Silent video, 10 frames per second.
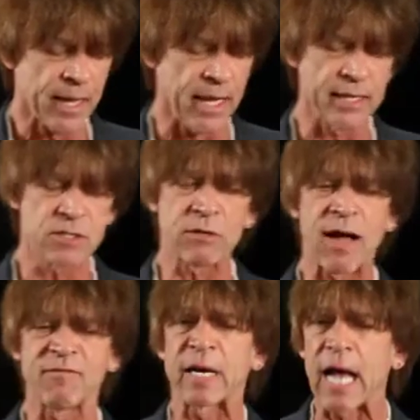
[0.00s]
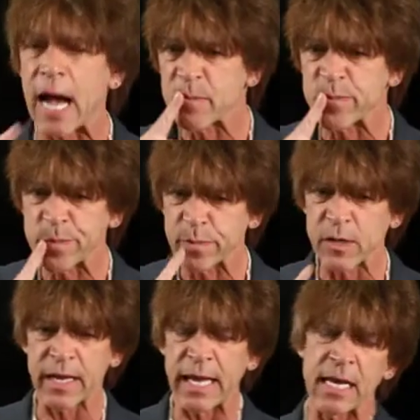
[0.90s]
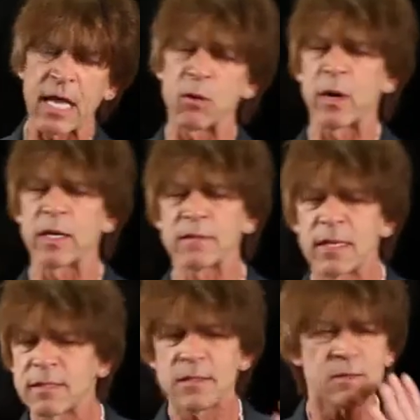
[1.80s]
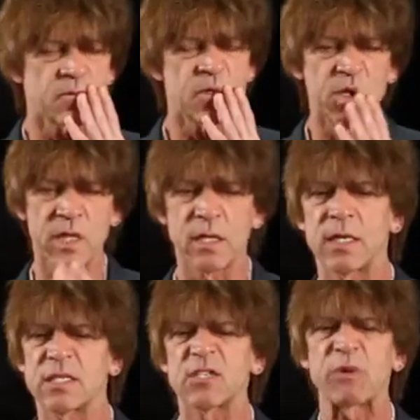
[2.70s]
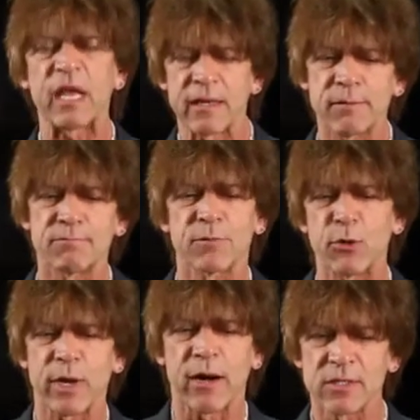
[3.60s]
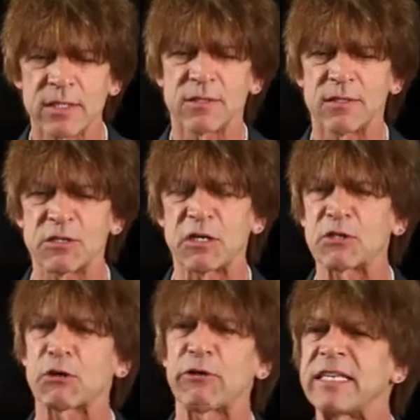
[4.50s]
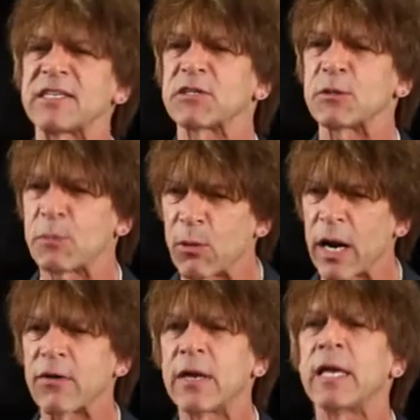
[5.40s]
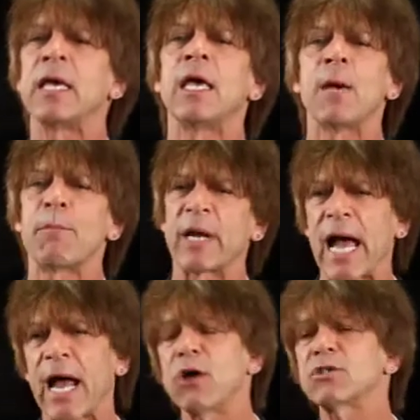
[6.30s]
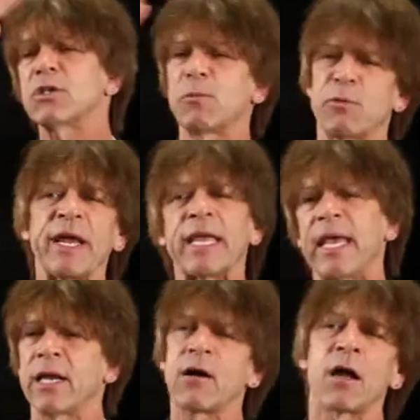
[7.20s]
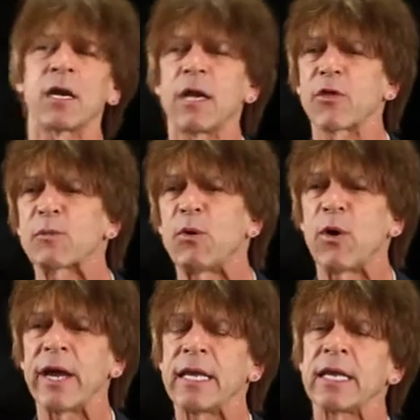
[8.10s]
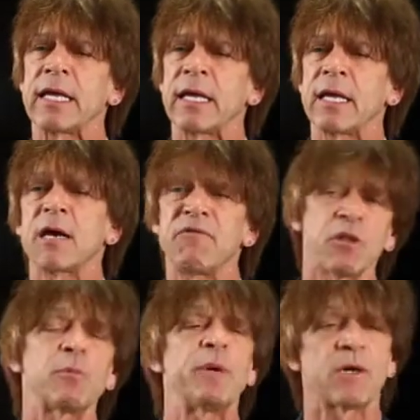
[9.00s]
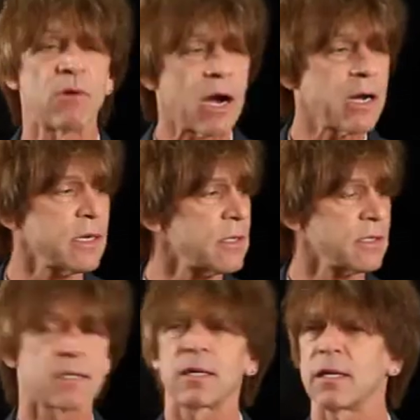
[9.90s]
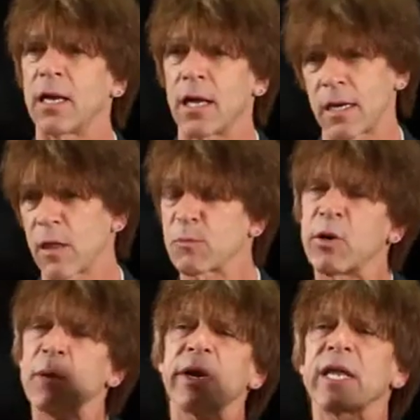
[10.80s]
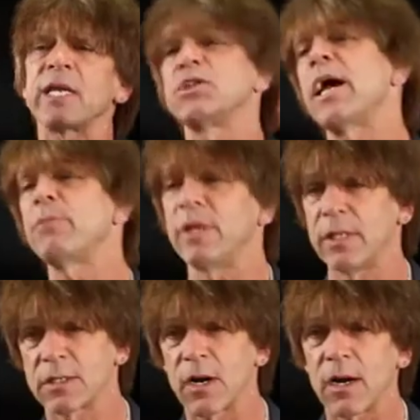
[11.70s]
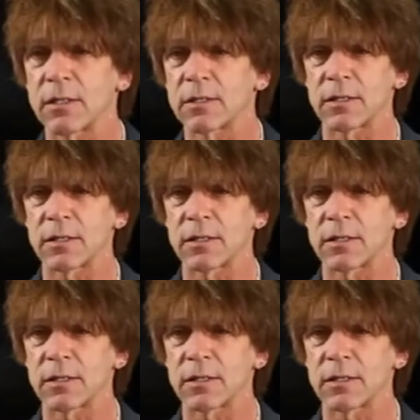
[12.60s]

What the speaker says: And it's Krav Maga. Okay, and I don't want it. It's Israeli. Who cares? It's a great system, but whatever. But I also bring in on another point Filipino art, and another point I bring in a Japanese art.